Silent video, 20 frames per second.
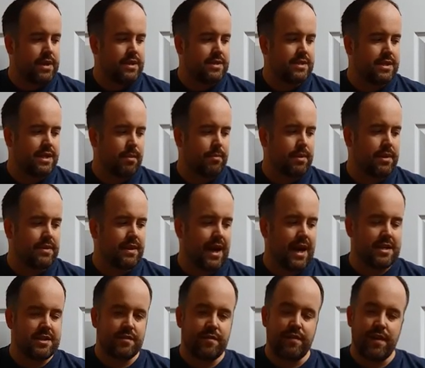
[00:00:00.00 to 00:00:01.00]
is something that
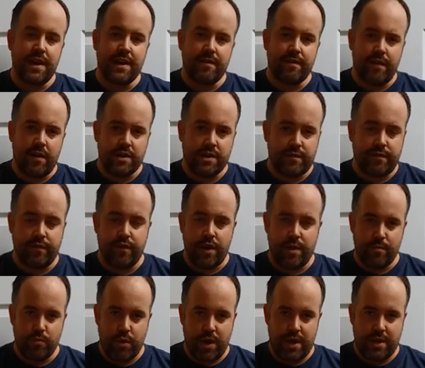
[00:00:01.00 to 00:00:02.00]
has a fairly fast
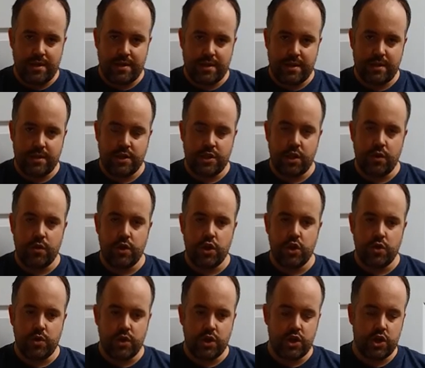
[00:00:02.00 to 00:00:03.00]
frame rate so that
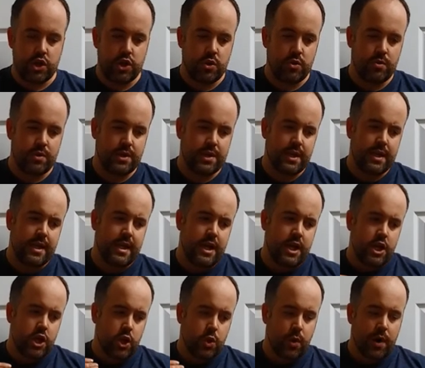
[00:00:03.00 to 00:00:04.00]
you can shoot
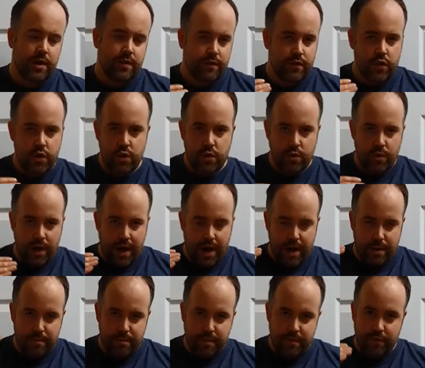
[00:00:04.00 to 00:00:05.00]
quite a few
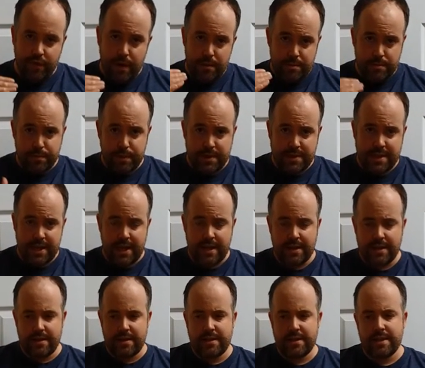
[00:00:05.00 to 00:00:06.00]
um, frames per
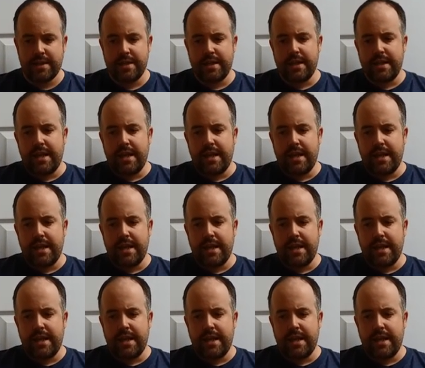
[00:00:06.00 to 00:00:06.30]
second